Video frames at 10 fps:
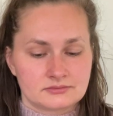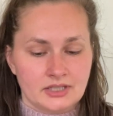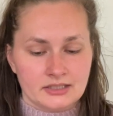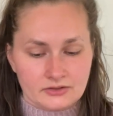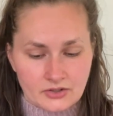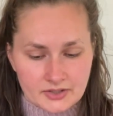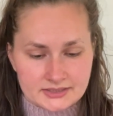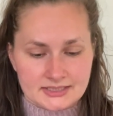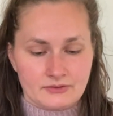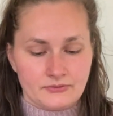it
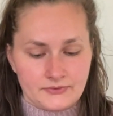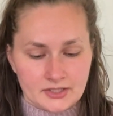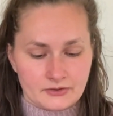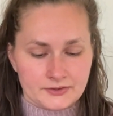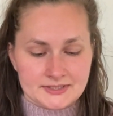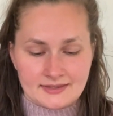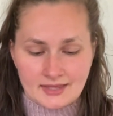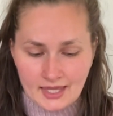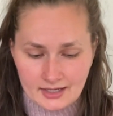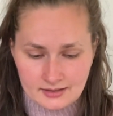looks and feels
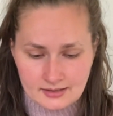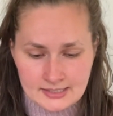then.